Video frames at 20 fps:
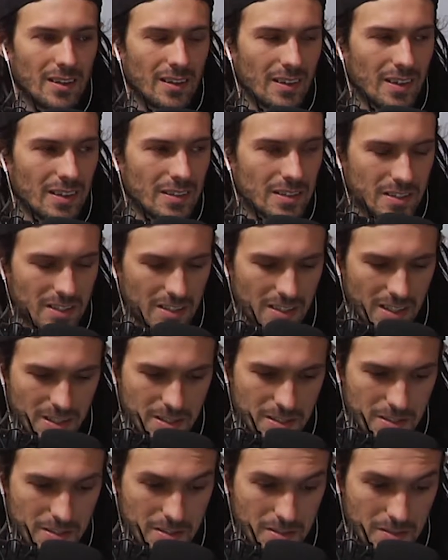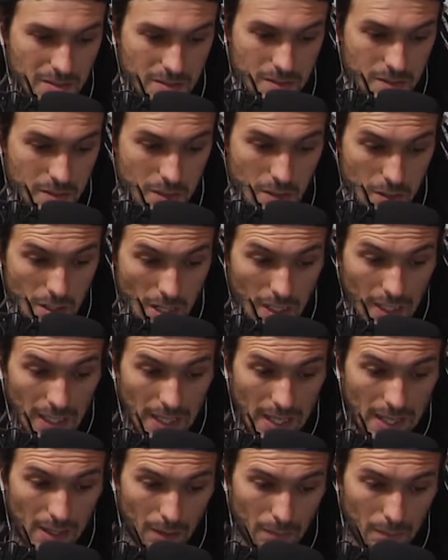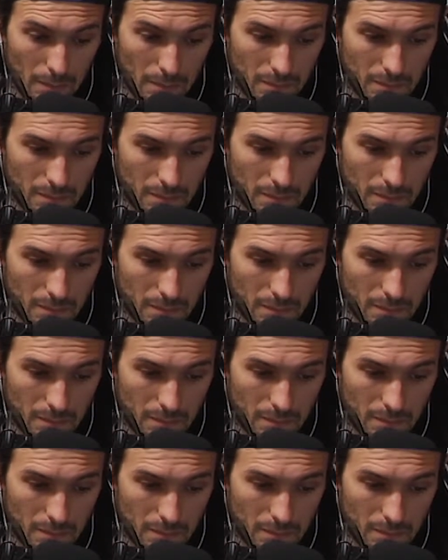It's it's they're not going to help